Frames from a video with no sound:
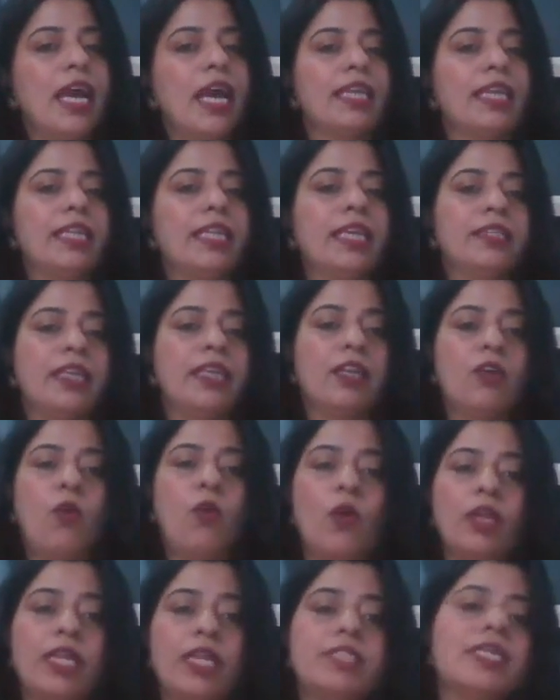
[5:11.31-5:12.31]
I think their
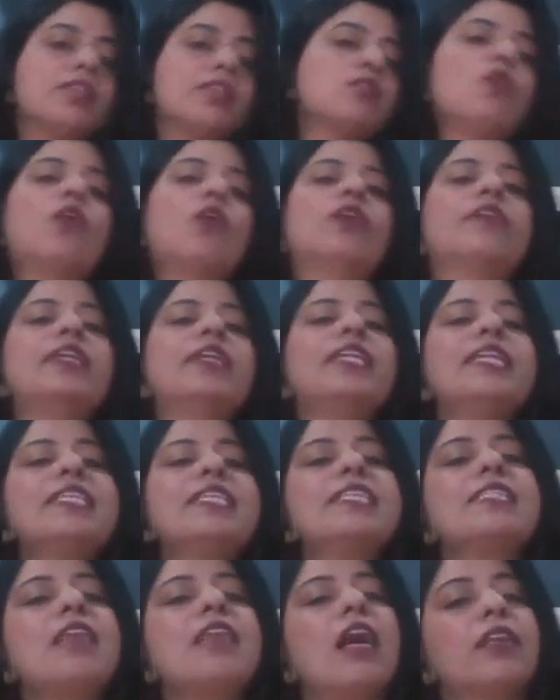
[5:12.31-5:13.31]
college has already
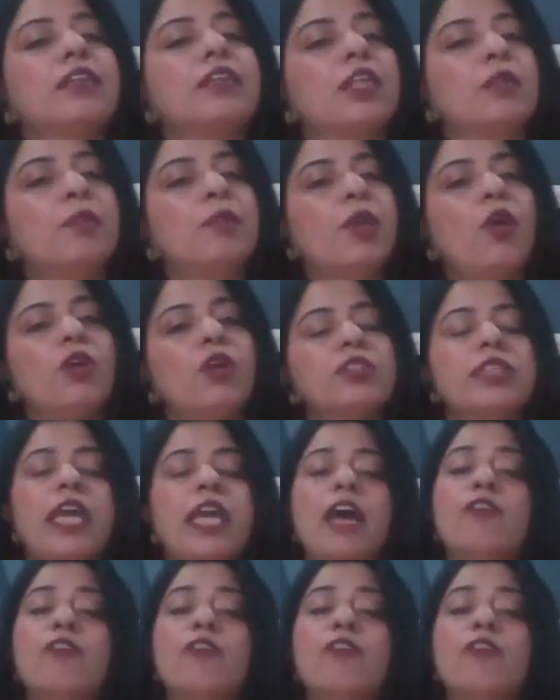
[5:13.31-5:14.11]
started because they